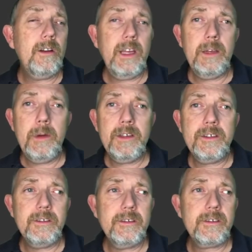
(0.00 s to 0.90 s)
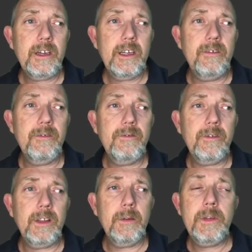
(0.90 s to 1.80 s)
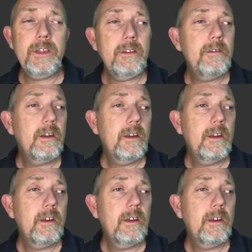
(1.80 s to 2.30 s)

database is kind of limited.